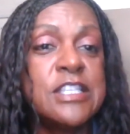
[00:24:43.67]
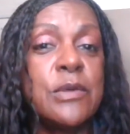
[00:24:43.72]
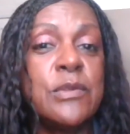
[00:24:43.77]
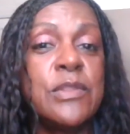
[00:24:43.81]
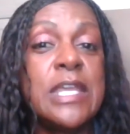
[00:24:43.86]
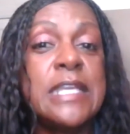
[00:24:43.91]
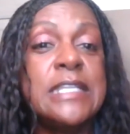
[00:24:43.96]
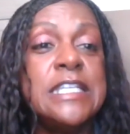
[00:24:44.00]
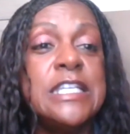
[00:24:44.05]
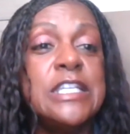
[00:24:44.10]
so
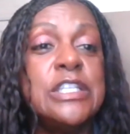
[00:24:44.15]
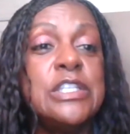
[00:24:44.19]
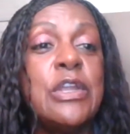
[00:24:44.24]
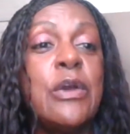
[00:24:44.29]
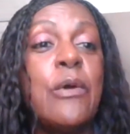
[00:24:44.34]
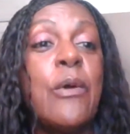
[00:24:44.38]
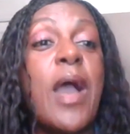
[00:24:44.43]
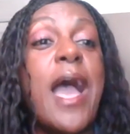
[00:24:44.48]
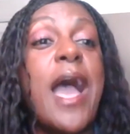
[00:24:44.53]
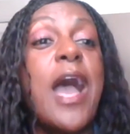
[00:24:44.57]
they didn't
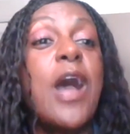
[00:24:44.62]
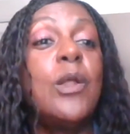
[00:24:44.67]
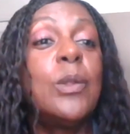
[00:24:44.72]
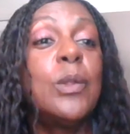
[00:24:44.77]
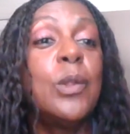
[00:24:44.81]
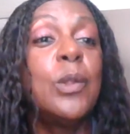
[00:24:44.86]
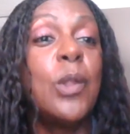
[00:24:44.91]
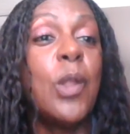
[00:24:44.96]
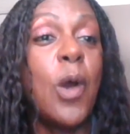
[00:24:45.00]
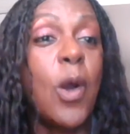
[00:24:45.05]
know how
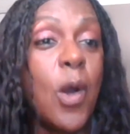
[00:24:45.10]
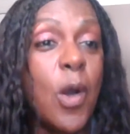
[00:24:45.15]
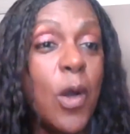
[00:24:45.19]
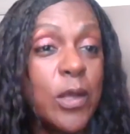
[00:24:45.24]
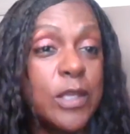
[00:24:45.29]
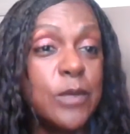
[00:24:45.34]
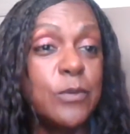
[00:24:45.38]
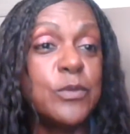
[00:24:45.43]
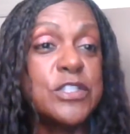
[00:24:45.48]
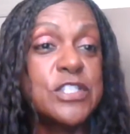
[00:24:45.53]

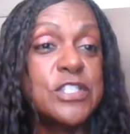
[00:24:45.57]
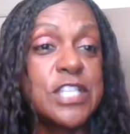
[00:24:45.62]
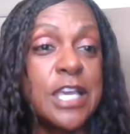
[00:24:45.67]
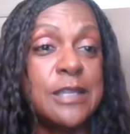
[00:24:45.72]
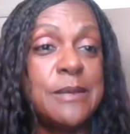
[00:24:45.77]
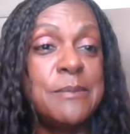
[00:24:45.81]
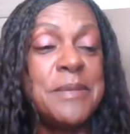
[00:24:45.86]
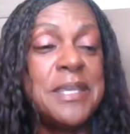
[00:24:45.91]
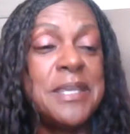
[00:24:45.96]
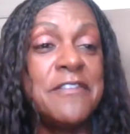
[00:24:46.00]
long it was
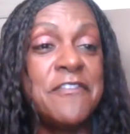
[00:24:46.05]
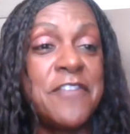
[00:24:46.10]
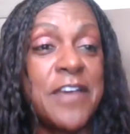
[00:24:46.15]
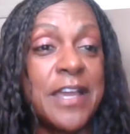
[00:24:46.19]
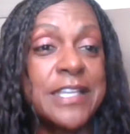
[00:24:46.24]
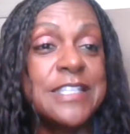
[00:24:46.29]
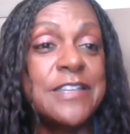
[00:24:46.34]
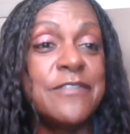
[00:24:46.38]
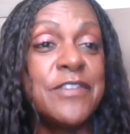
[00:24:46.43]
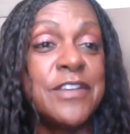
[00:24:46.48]
going to be
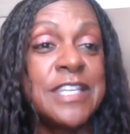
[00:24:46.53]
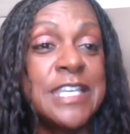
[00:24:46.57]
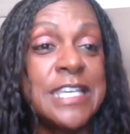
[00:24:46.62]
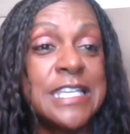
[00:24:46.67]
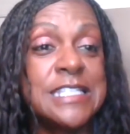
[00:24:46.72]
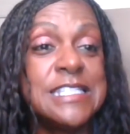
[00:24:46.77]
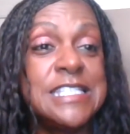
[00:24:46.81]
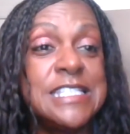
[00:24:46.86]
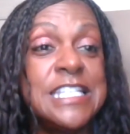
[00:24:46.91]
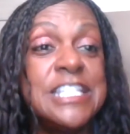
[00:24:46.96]
effective
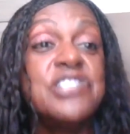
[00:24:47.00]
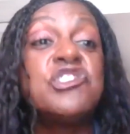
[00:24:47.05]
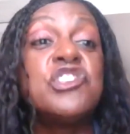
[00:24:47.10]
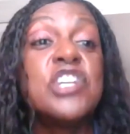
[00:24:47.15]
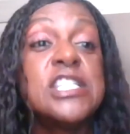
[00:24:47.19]
against it,